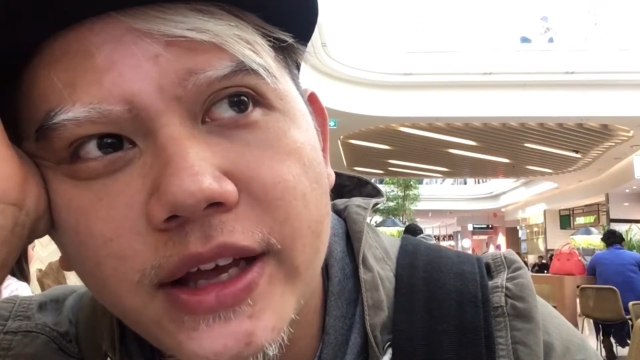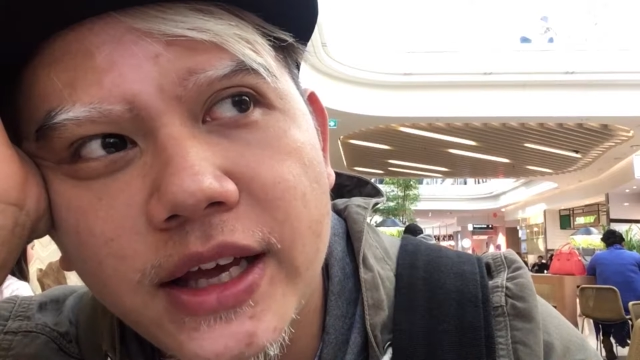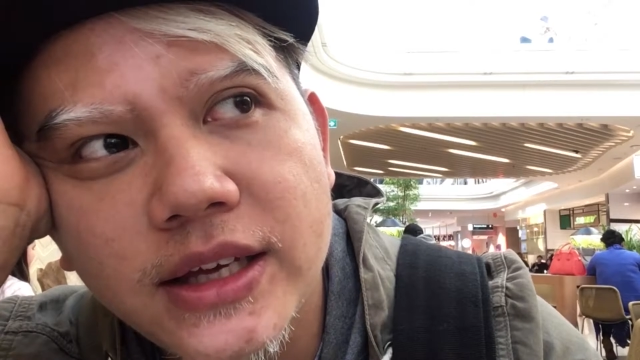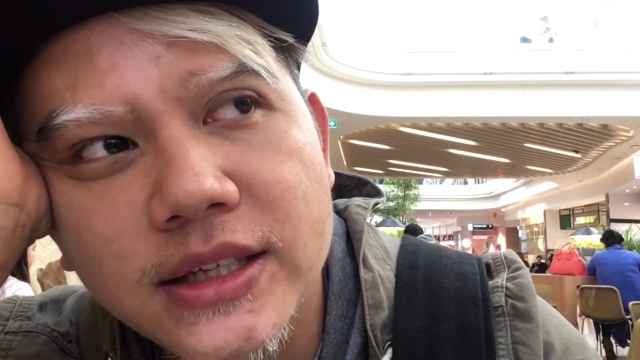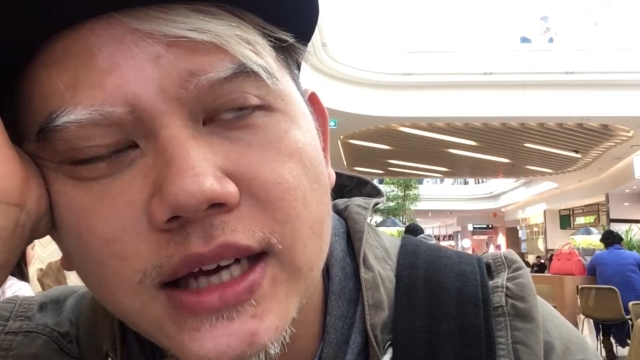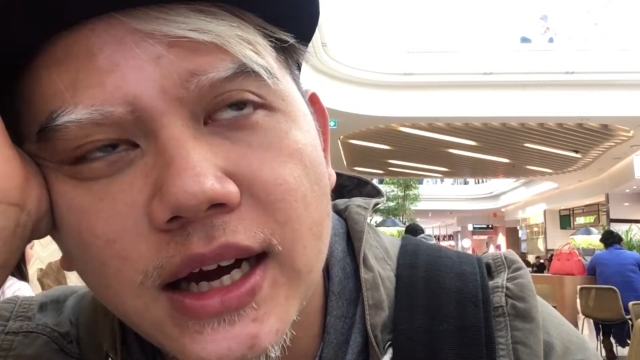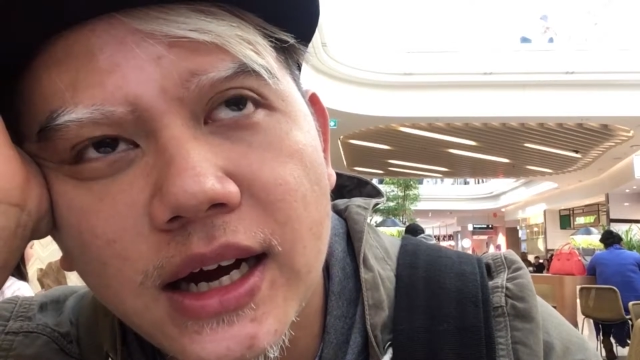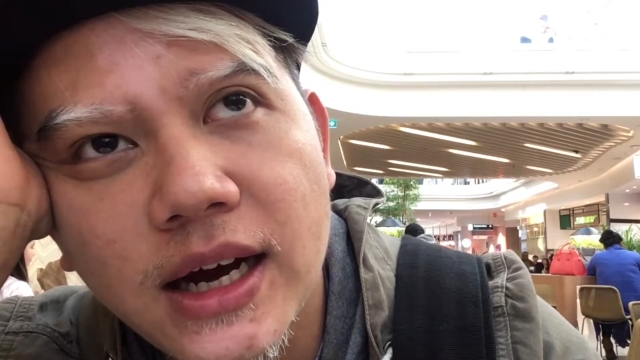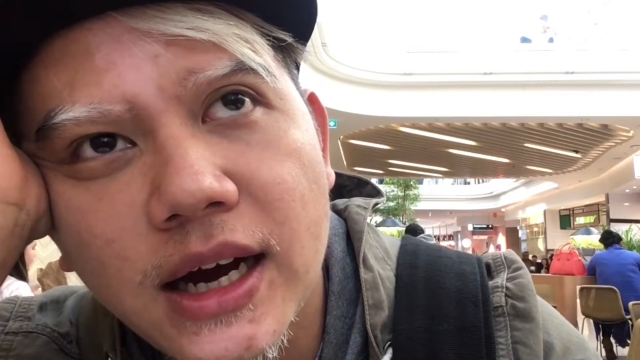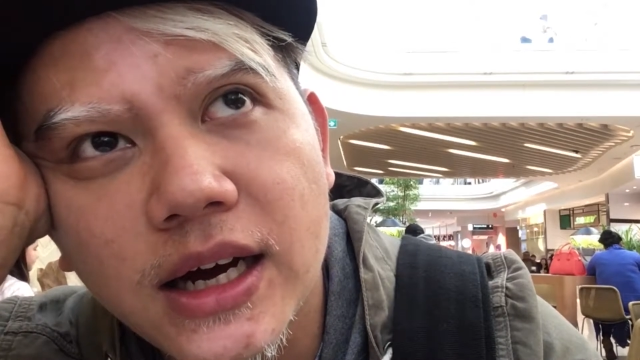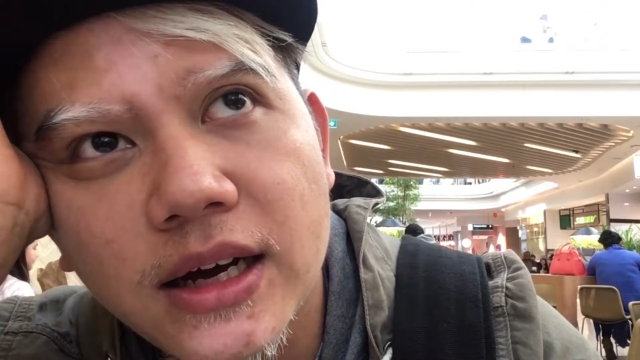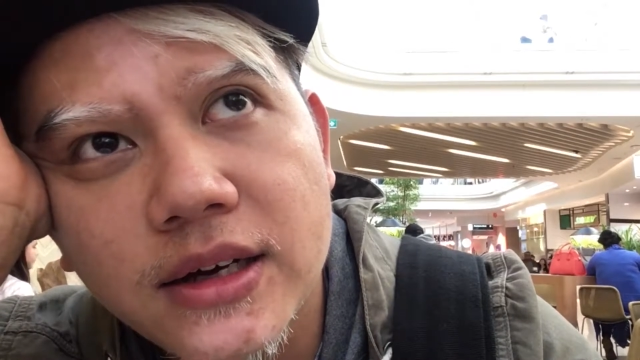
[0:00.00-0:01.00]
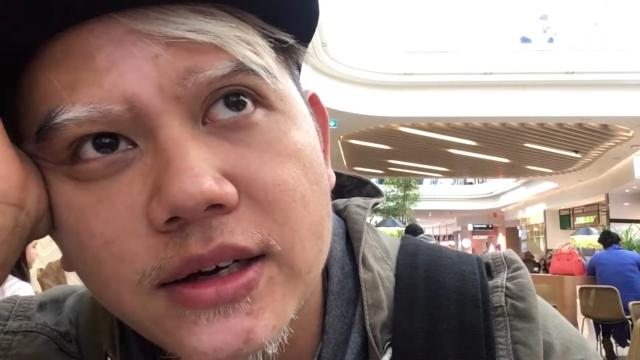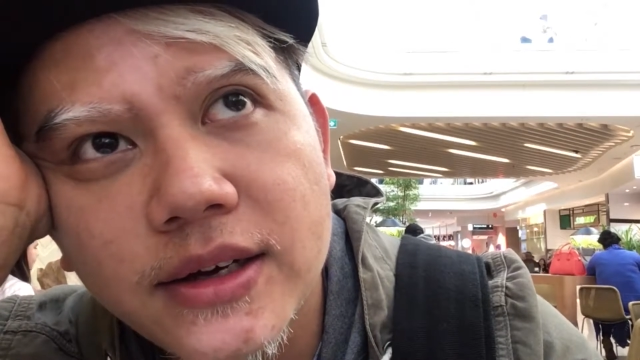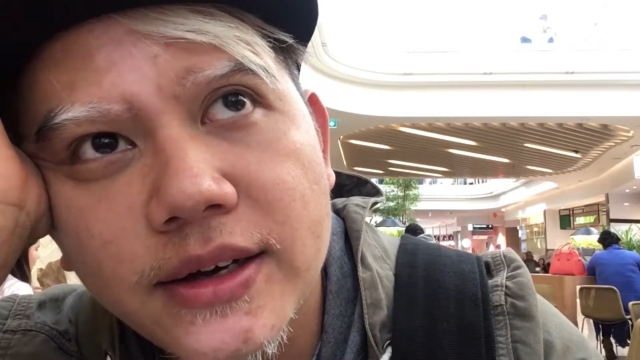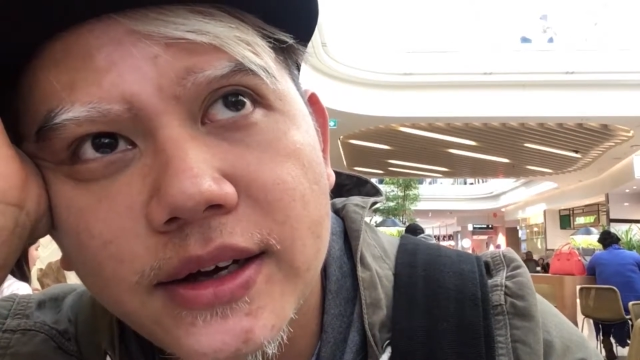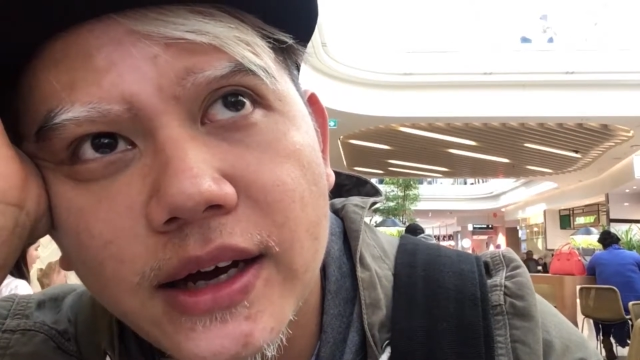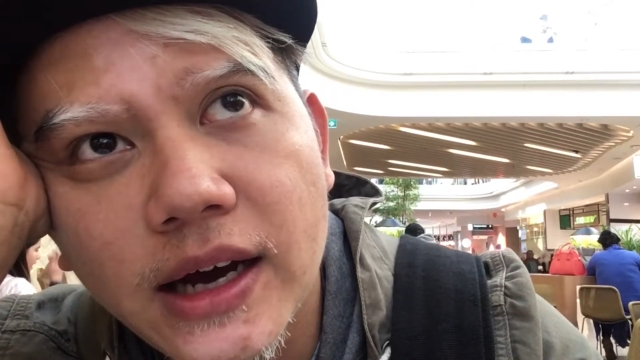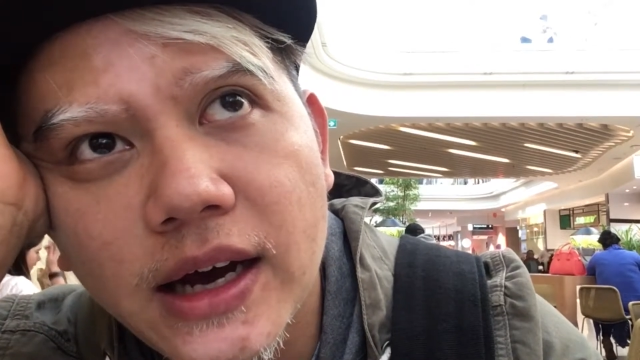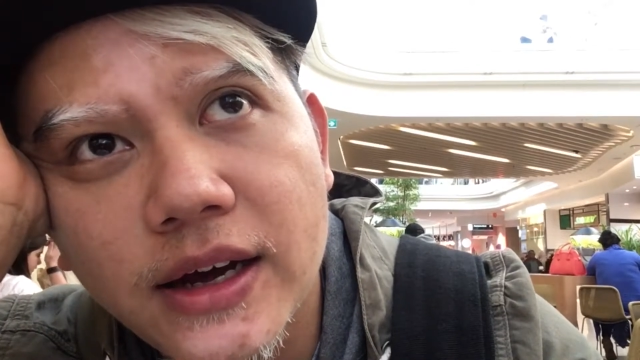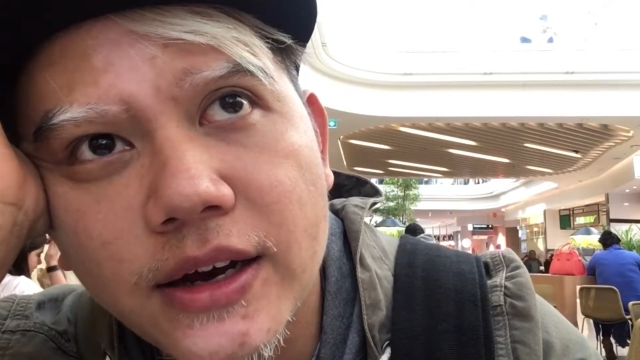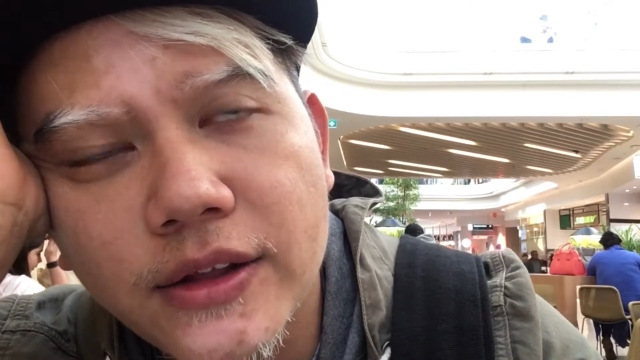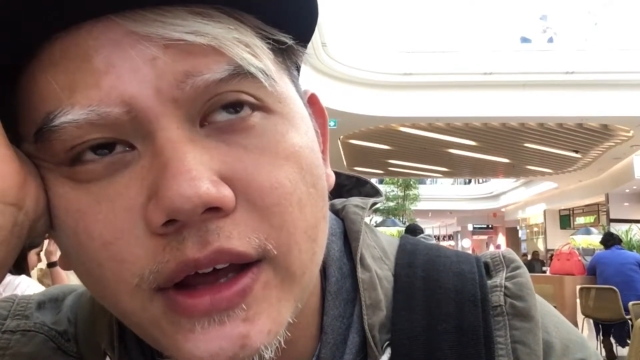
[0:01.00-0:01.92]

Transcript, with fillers: things are, uh, you know,